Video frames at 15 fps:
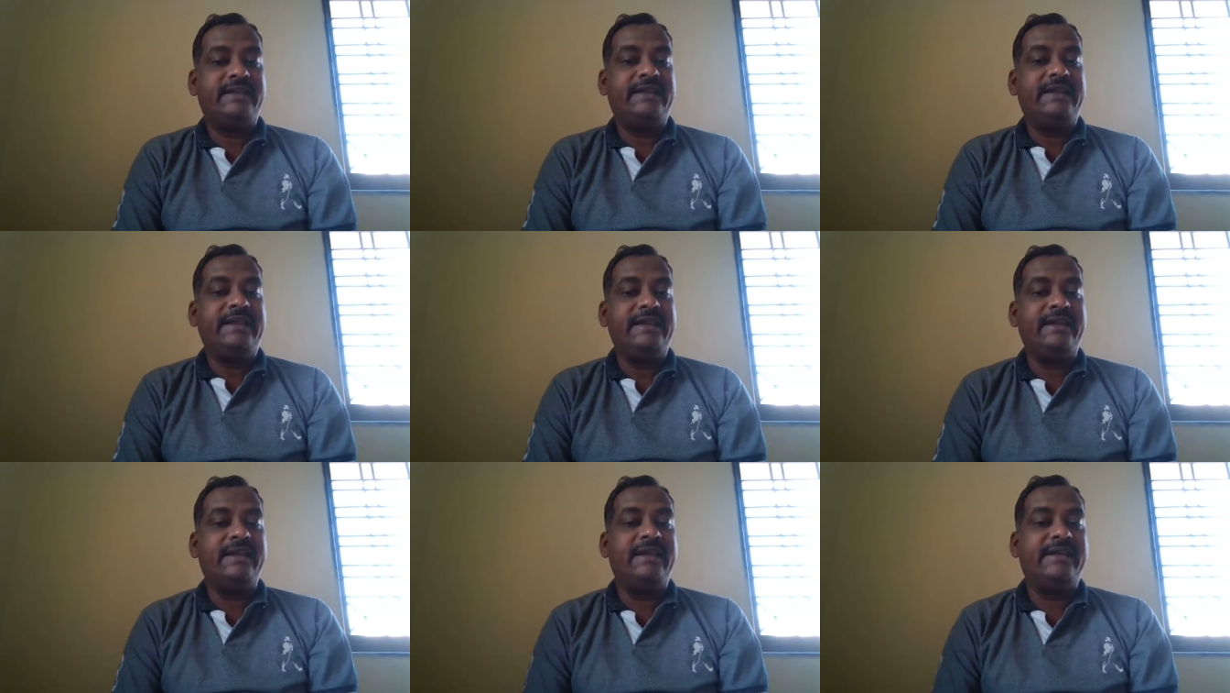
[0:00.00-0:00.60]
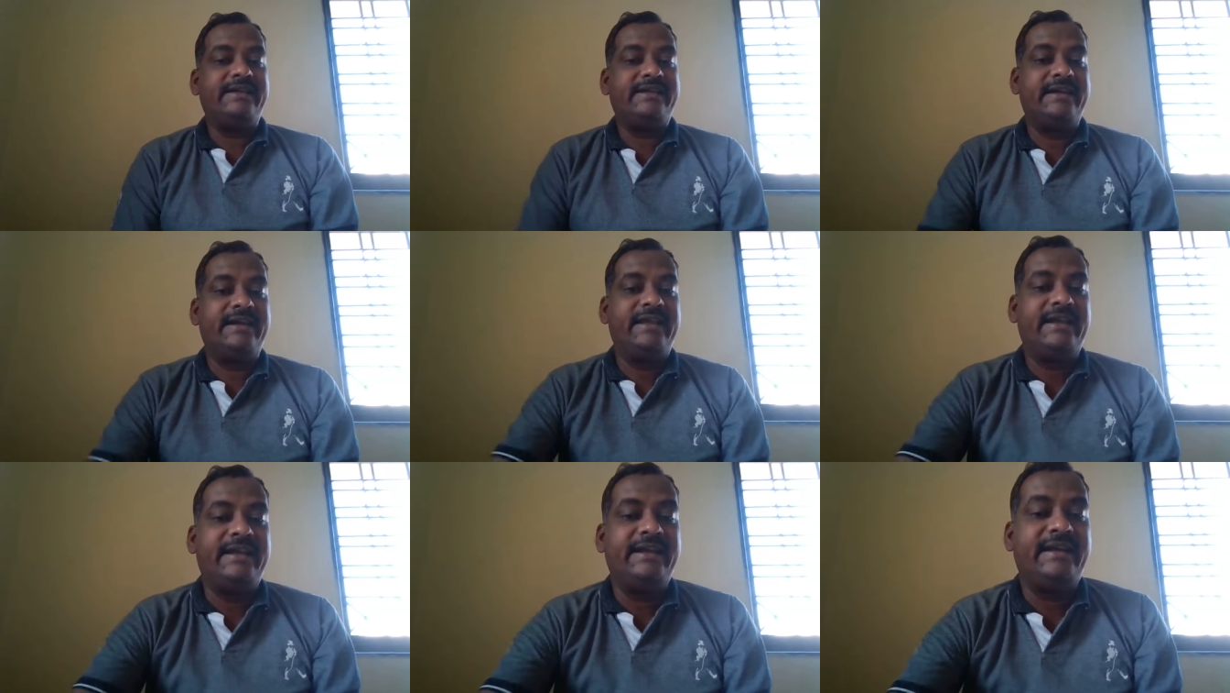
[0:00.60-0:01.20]

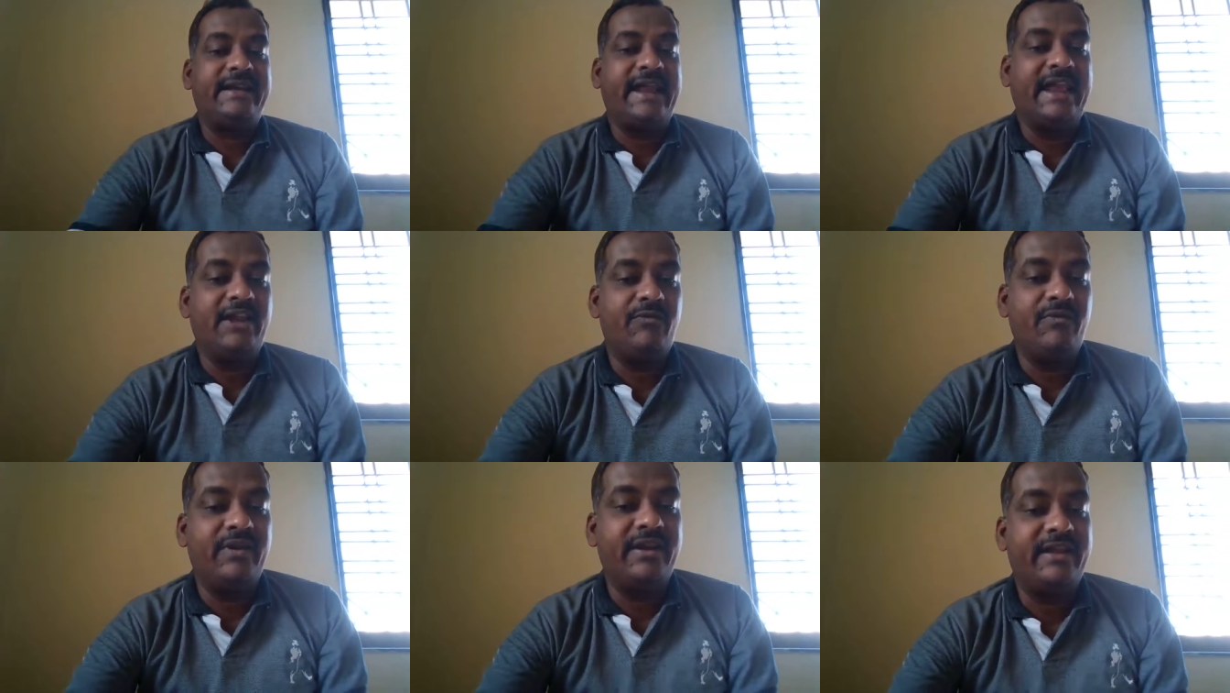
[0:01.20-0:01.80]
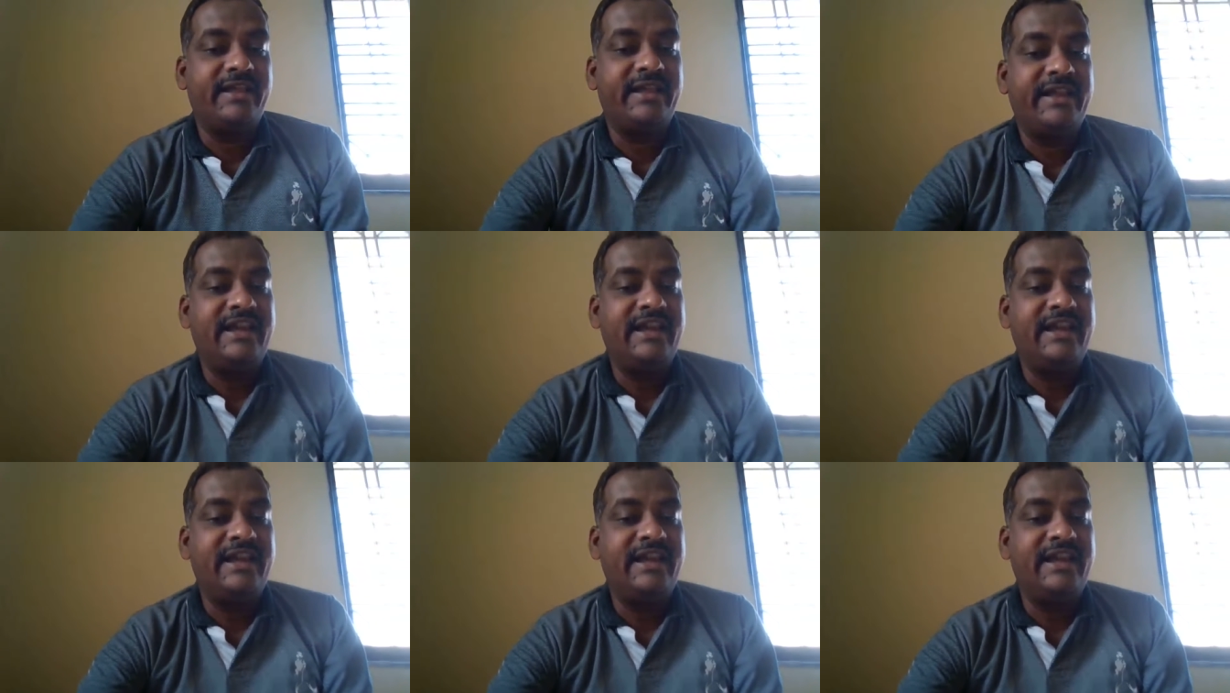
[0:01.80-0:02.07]
recollected in tranquility.